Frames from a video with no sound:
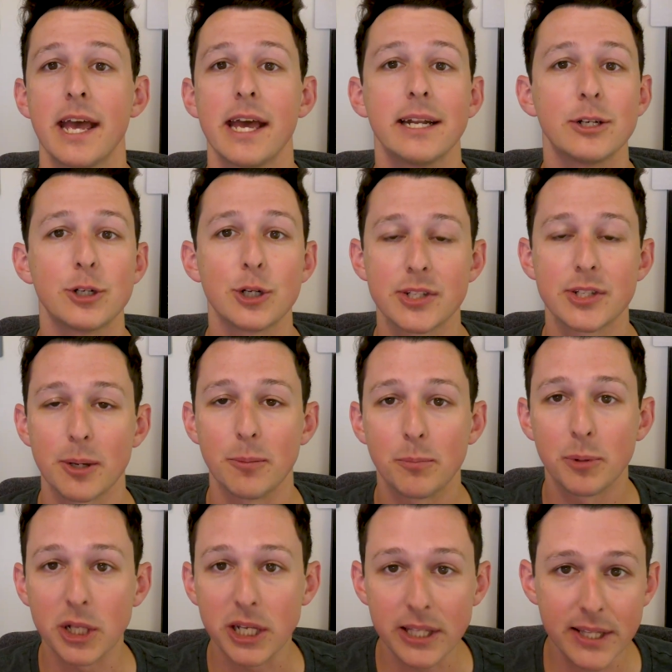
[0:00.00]
and just
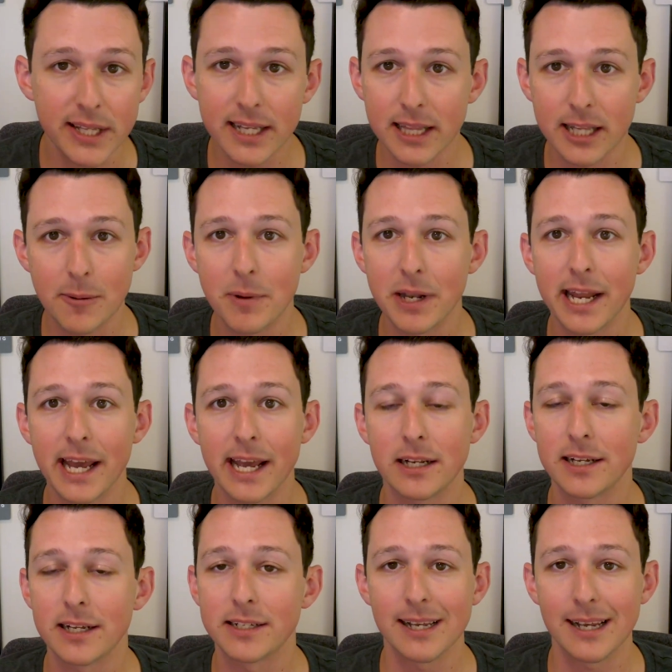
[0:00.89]
completely
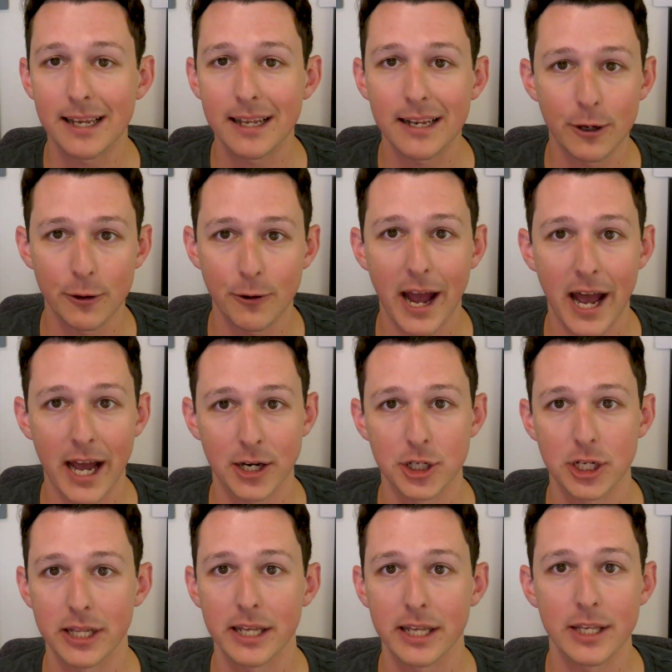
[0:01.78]
eliminate a ticket
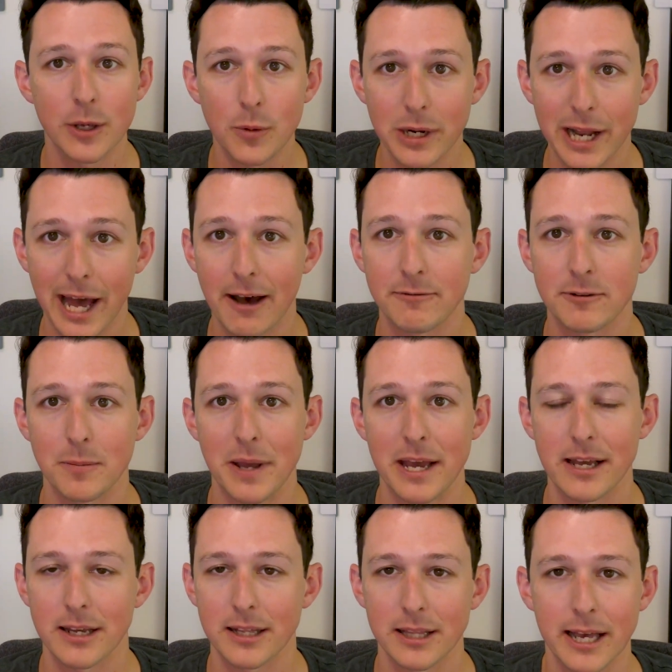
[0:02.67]
interaction that you would have to
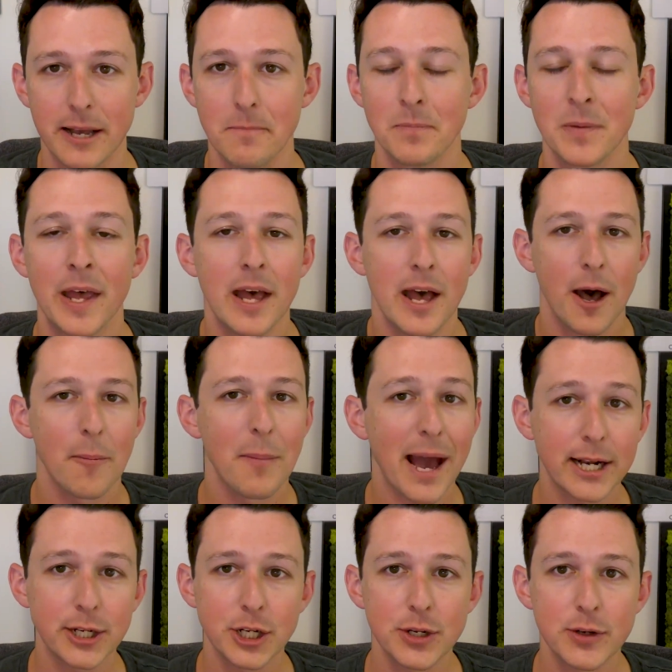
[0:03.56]
make. Like
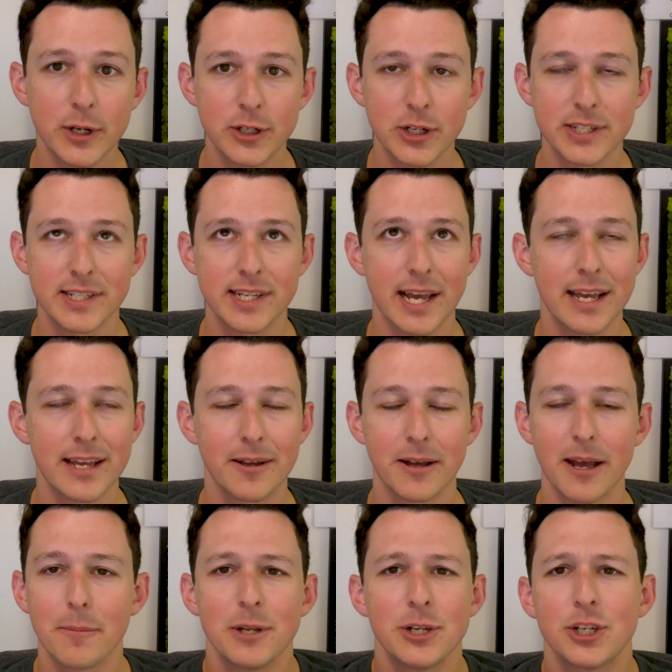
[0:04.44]
imagine you could just
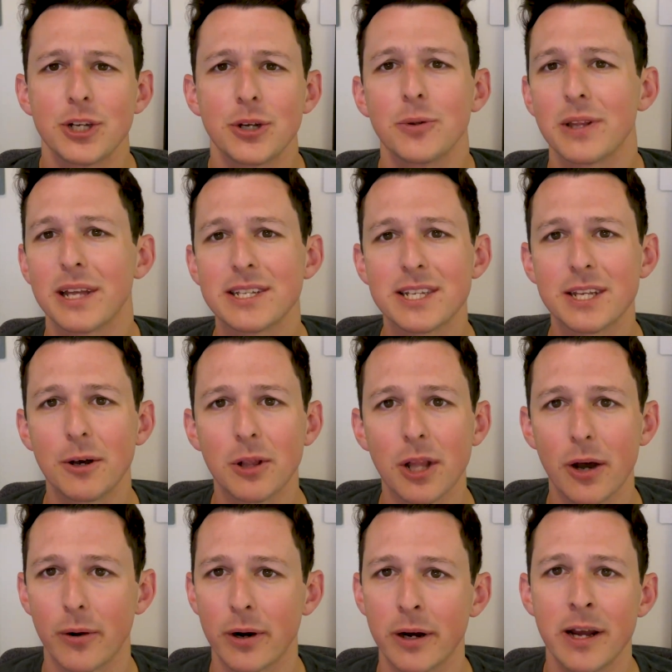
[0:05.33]
take, I mean, shoot, let's go
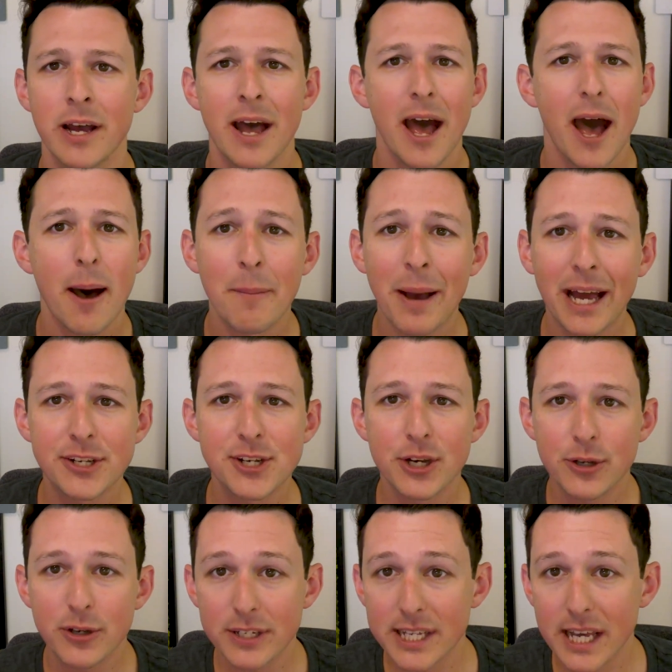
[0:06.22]
lower.
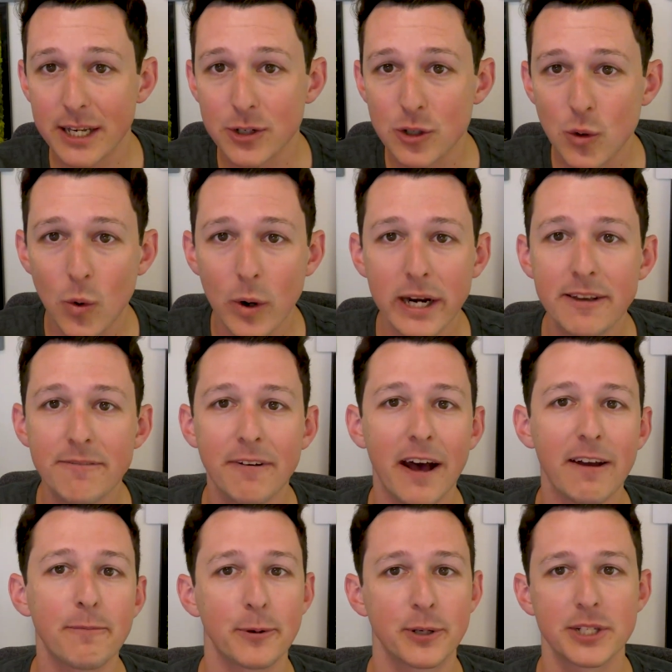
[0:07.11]
Imagine you could take
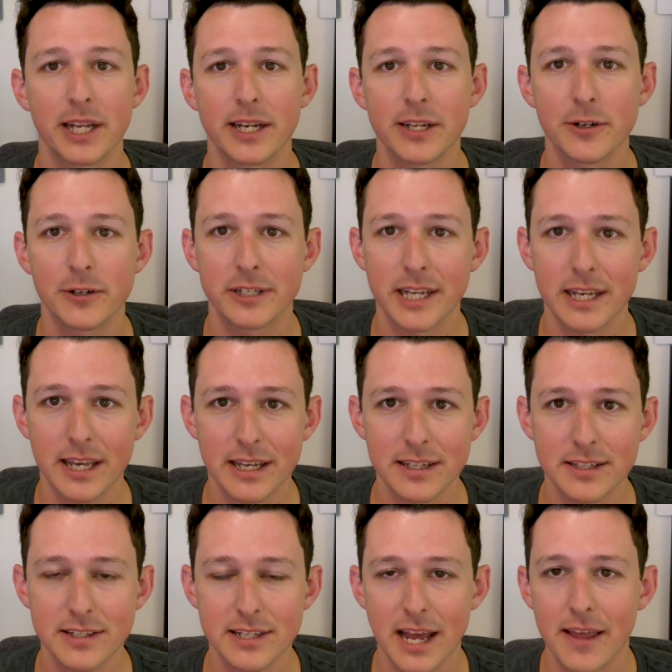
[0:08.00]
twenty-five percent of your
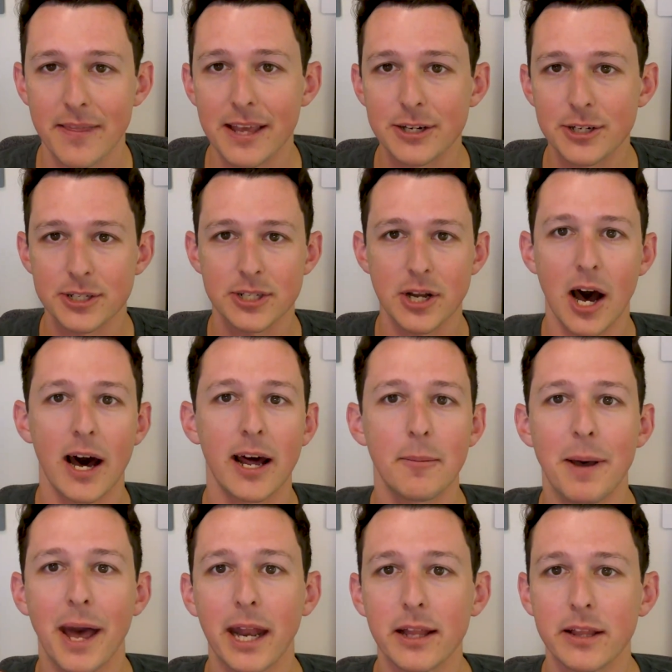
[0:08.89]
tickets and they just
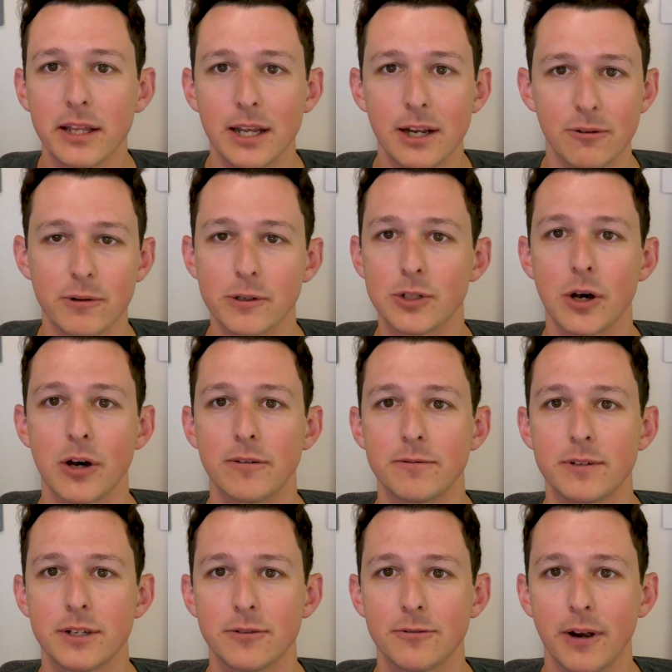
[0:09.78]
automatically get
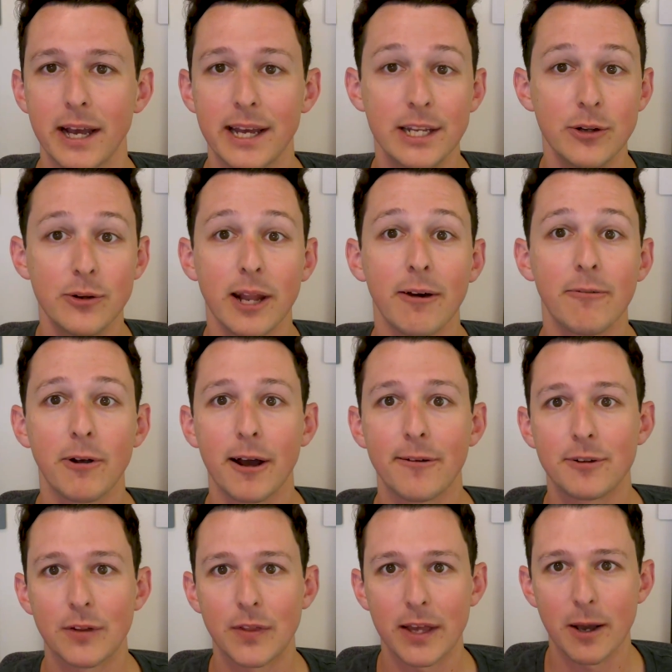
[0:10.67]
resolved, right? You never
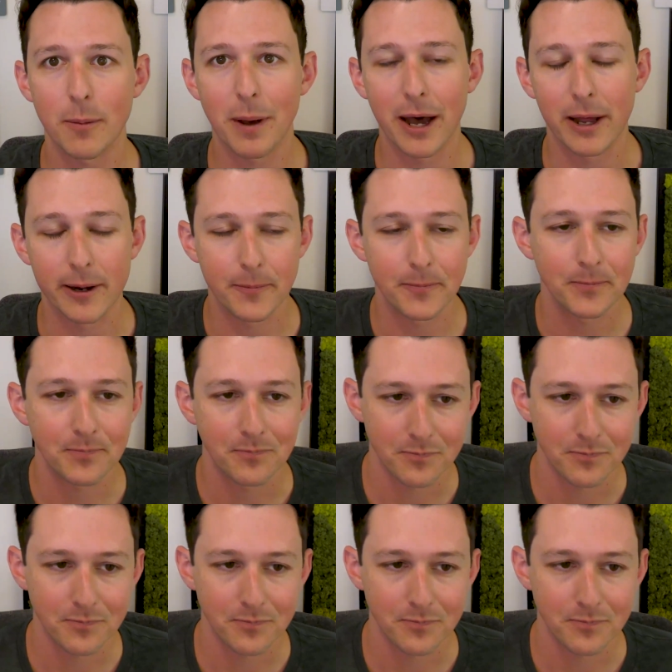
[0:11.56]
have to think about it.